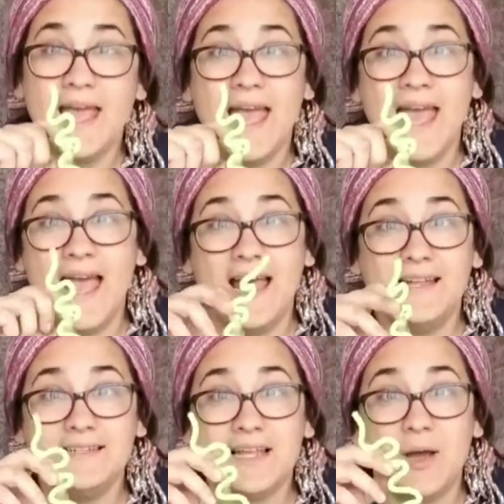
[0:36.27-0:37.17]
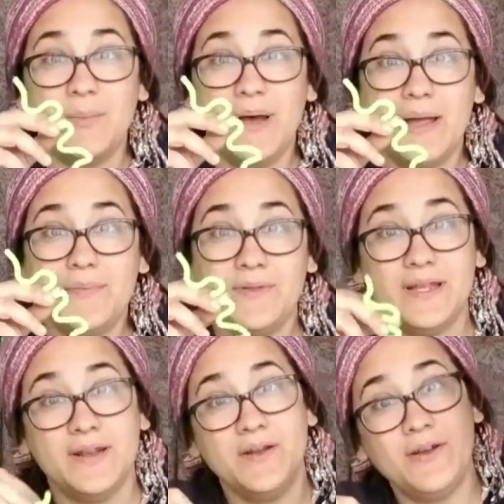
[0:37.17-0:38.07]
and a pipe
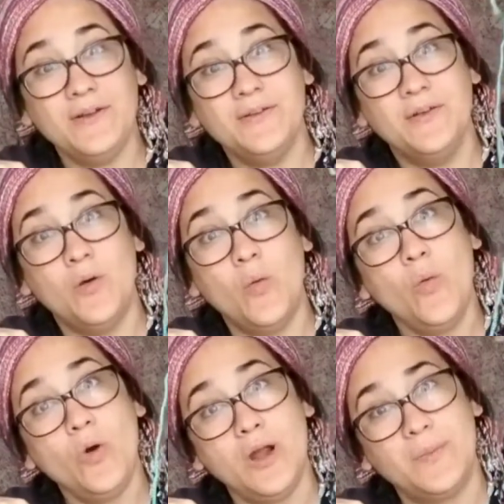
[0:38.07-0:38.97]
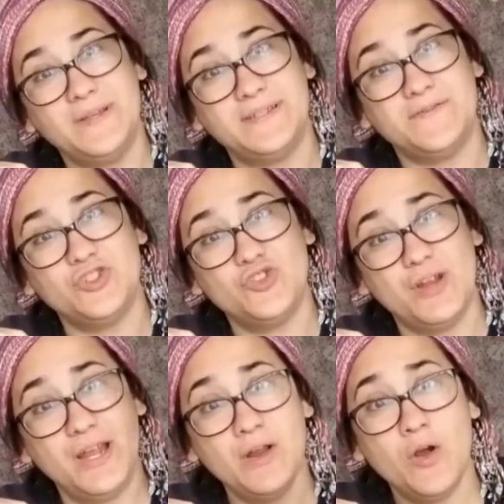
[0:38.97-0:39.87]
cleaner or a piece of
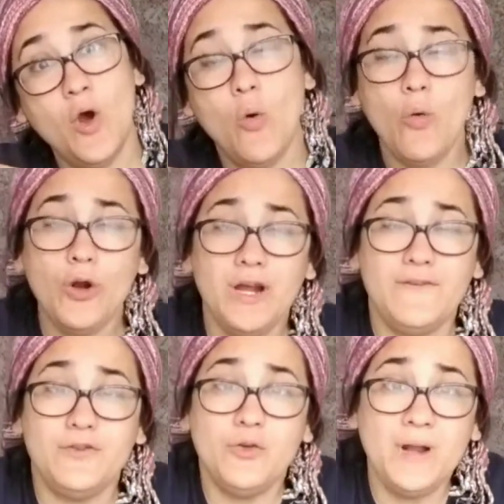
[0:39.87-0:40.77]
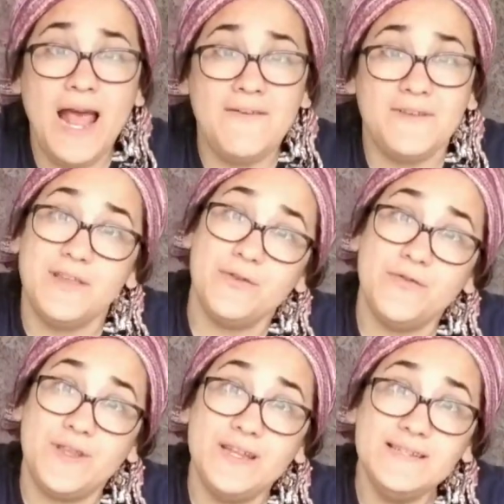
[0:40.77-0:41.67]
string. Or if you don't have either of
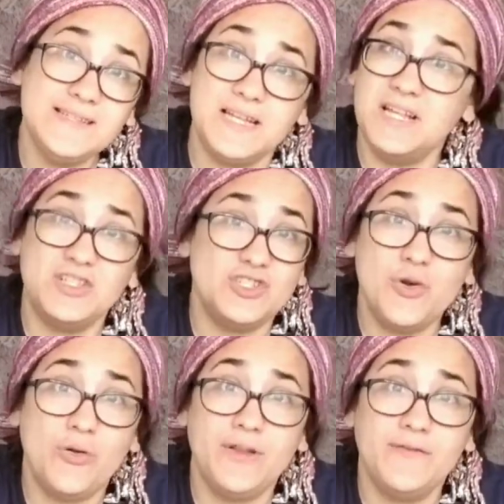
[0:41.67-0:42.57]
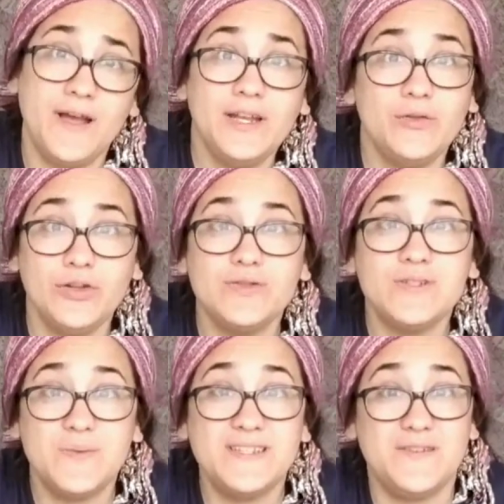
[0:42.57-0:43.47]
these, it's totally fine. You can use a
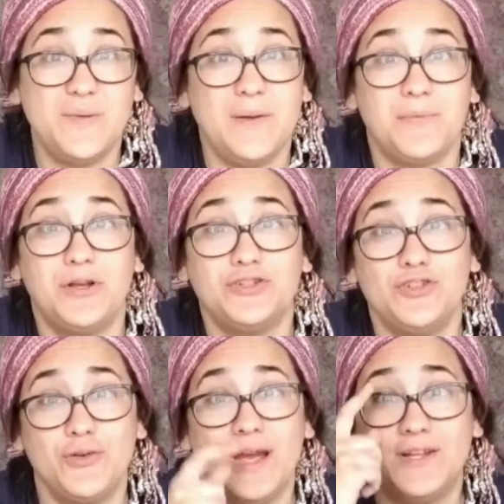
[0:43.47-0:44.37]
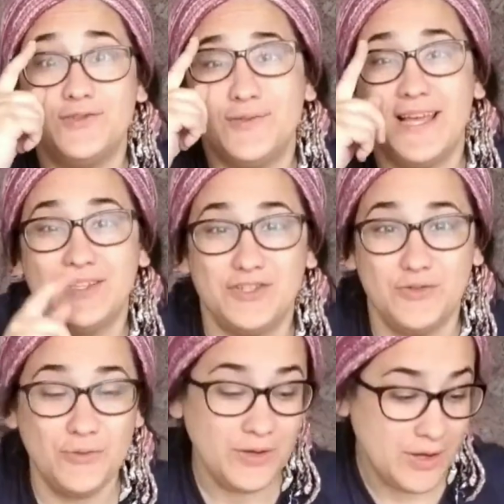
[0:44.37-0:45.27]
piece of paper. I'll show you how to do that
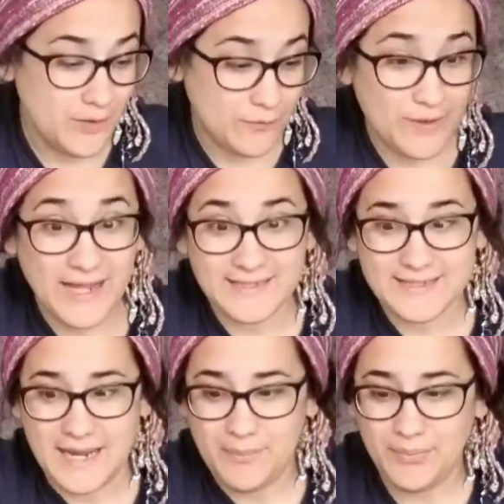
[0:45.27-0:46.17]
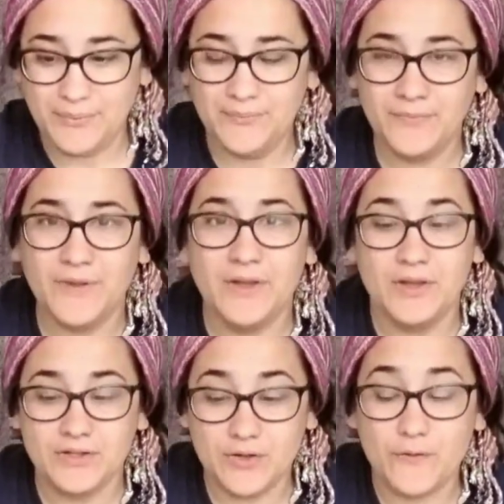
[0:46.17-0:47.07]
too for that step.
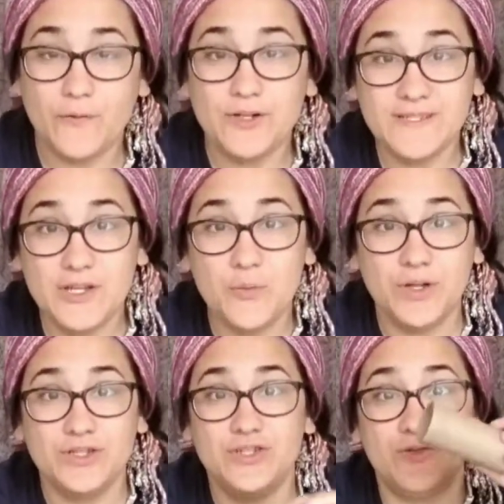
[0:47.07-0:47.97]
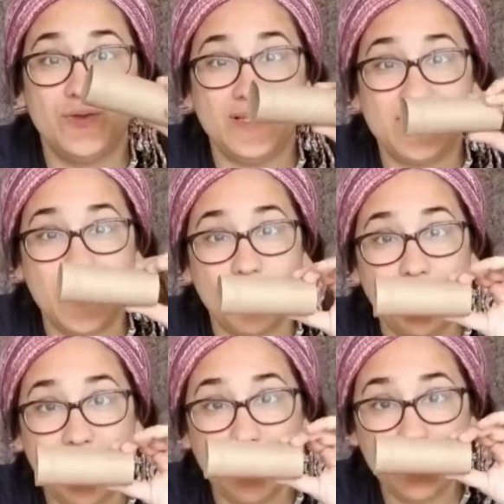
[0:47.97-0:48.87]
So the first thing you want to do is get your
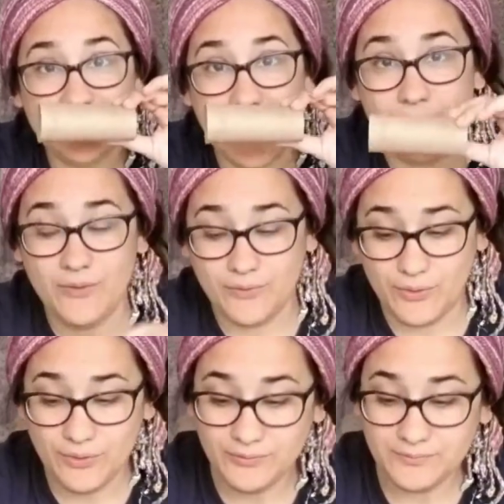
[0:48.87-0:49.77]
paper towel roll